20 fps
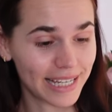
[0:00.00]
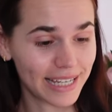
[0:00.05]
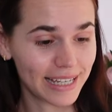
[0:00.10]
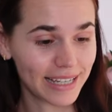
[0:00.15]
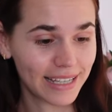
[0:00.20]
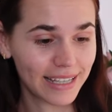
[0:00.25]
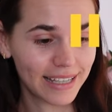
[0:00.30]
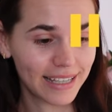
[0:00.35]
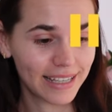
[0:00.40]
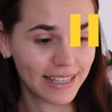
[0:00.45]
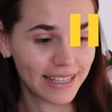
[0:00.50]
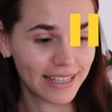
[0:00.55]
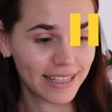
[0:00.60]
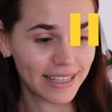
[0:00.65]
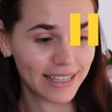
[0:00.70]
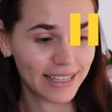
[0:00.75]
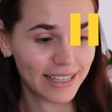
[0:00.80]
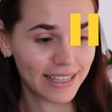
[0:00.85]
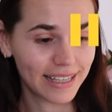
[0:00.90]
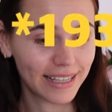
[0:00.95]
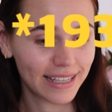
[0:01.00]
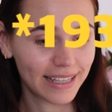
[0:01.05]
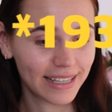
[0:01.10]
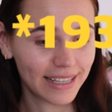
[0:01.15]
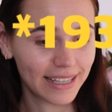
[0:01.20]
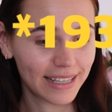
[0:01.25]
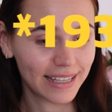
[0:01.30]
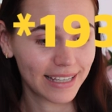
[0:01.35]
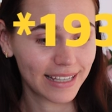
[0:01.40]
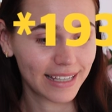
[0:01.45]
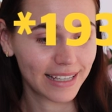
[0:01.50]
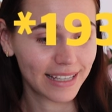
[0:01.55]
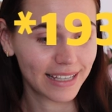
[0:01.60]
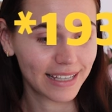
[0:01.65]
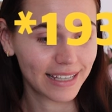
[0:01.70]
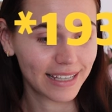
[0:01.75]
No one is speaking in this clip.